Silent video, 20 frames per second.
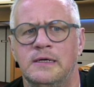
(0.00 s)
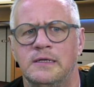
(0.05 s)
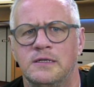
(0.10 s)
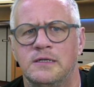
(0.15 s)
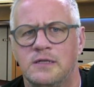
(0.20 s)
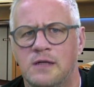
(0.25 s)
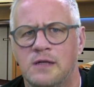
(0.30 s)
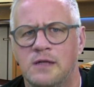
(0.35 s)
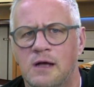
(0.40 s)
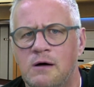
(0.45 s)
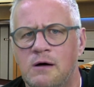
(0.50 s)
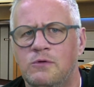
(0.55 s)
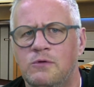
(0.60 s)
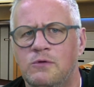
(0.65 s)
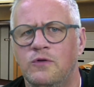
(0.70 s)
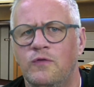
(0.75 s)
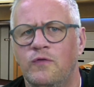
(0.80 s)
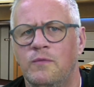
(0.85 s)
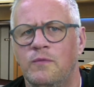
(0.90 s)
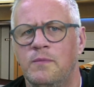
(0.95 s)
Star
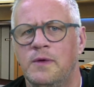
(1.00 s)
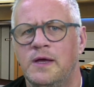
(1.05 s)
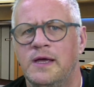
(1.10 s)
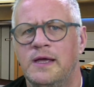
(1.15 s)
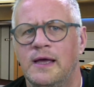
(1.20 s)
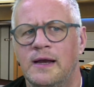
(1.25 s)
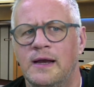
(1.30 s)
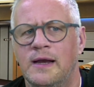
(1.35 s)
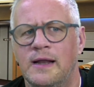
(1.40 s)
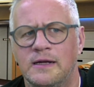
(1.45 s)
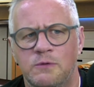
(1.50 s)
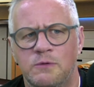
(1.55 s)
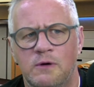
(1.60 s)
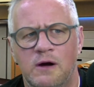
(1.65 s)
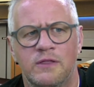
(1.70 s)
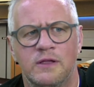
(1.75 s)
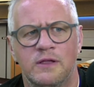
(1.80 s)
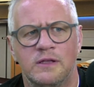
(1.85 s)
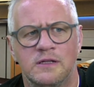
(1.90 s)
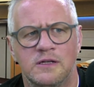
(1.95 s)
Wars for me. And that's where
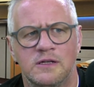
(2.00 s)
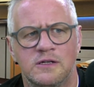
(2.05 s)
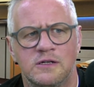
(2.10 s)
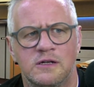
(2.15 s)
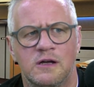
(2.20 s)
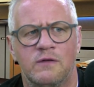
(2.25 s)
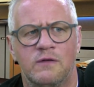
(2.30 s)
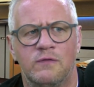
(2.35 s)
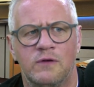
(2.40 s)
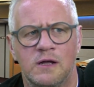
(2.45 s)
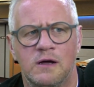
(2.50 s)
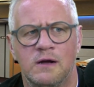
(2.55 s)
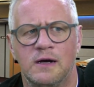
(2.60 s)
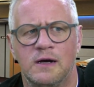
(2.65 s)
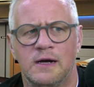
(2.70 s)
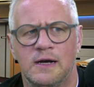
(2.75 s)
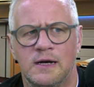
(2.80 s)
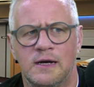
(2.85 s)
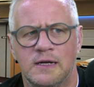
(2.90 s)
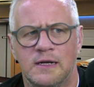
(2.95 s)
I think Discovery kind
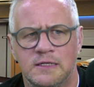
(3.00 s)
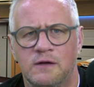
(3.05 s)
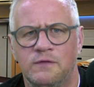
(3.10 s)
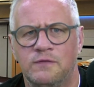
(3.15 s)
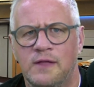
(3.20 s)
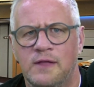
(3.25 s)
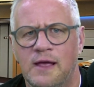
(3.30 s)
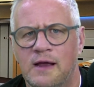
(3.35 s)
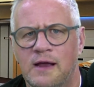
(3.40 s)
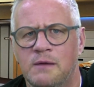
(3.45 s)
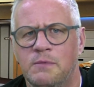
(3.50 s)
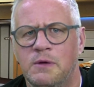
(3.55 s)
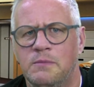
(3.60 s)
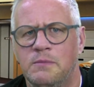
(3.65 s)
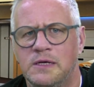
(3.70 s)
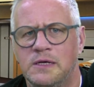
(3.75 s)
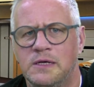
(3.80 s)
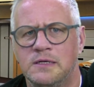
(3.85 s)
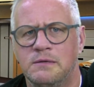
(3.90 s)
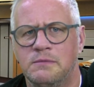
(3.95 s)
of let itself down a bit,
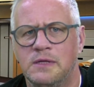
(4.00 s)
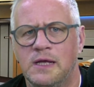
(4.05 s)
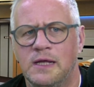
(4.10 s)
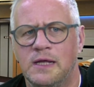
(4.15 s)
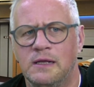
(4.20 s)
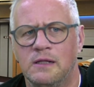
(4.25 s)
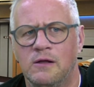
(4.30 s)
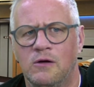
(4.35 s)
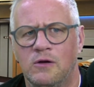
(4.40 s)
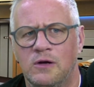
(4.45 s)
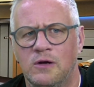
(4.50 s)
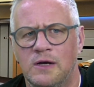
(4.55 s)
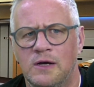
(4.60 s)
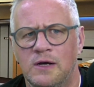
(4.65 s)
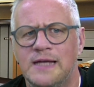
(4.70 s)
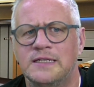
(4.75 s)
because it got less